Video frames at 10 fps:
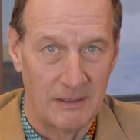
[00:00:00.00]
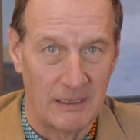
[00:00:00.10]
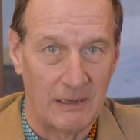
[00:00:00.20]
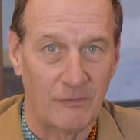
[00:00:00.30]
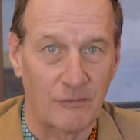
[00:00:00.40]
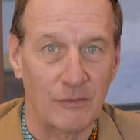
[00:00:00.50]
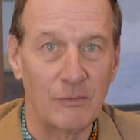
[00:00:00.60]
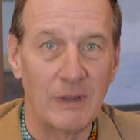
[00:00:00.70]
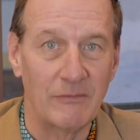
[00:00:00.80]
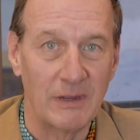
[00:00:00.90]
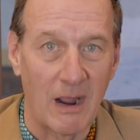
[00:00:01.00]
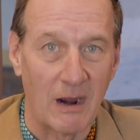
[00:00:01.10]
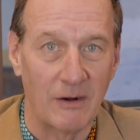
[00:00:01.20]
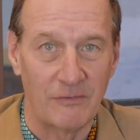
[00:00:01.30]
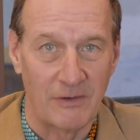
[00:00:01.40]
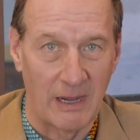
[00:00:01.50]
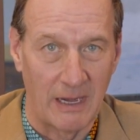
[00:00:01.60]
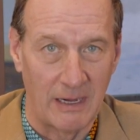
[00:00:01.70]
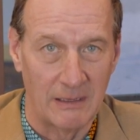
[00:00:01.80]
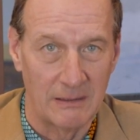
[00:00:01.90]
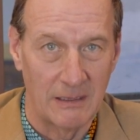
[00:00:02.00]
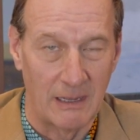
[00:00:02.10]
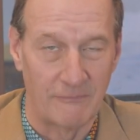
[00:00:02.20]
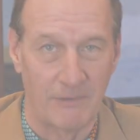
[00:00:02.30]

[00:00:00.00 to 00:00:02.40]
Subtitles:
It is through Giving Hearts Day on